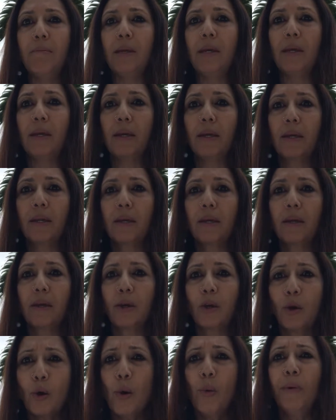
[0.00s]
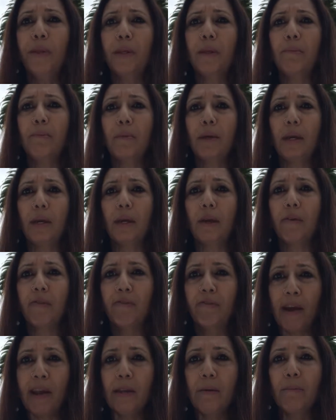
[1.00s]
me go within me,
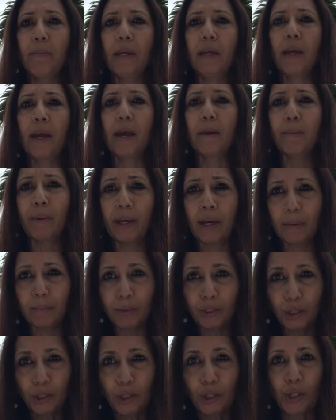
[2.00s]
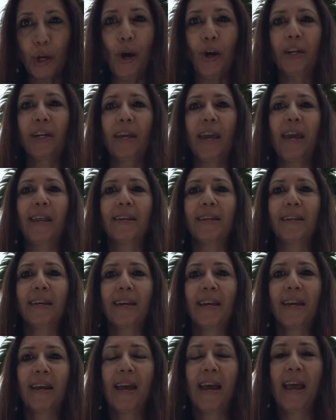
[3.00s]
find me and become strong again.
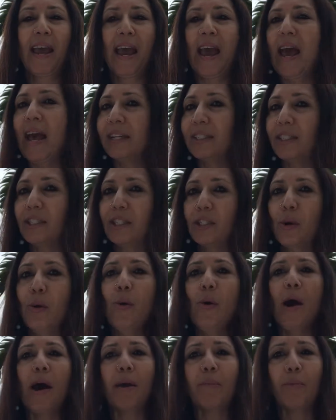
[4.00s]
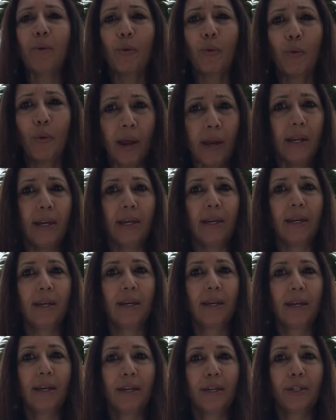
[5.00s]
And so I'm ready
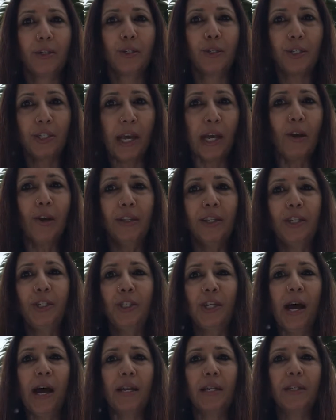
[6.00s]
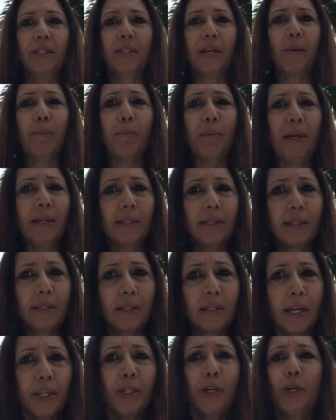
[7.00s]
to take on the challenge and be
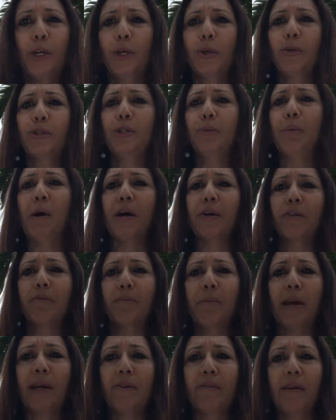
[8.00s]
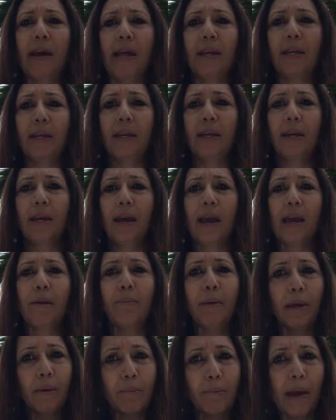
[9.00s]
such a huge part of Mind Valley
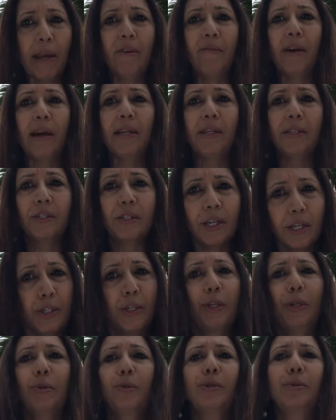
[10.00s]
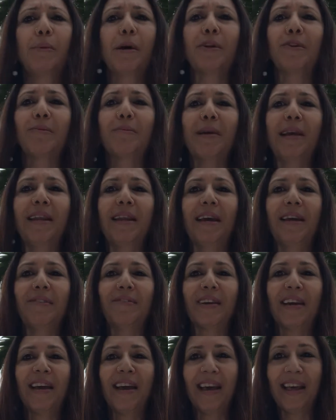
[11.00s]
and make Mind Valley such a huge part of my life.
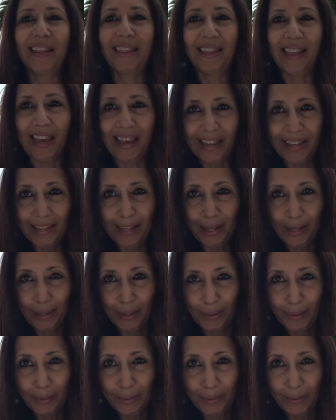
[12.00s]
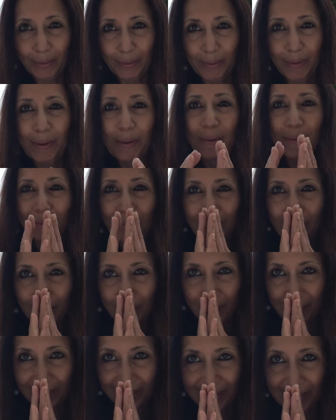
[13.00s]
Thank you.
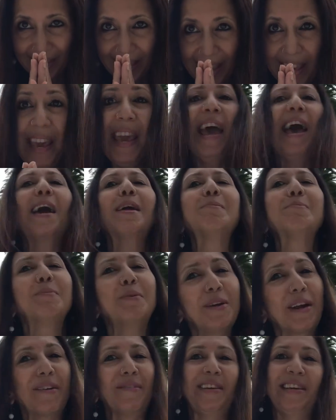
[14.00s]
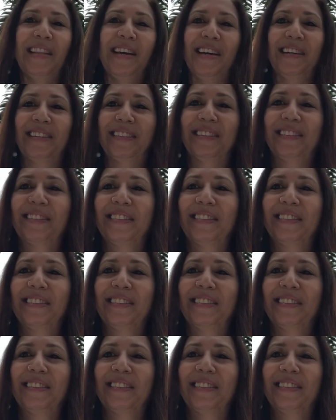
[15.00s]
Namaste and Pura Vida.